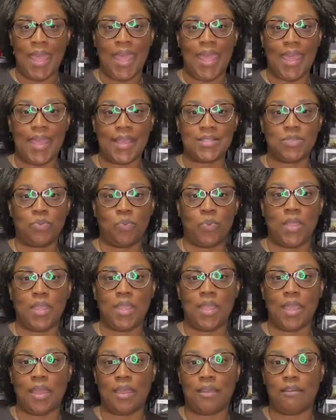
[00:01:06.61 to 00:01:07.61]
as we
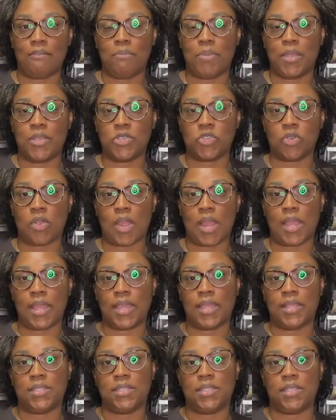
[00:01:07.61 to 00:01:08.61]
have been
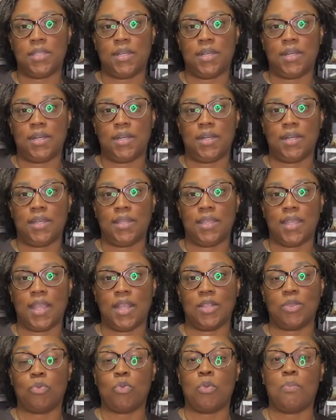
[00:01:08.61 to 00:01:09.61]
trying to
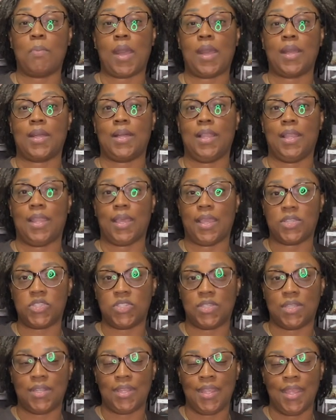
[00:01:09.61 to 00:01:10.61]
get through my
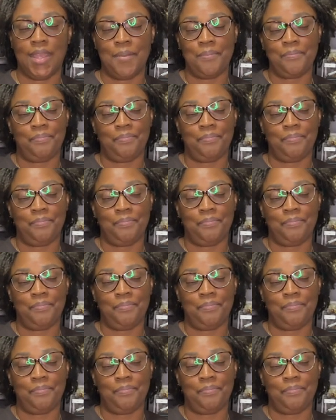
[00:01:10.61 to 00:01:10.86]
collection,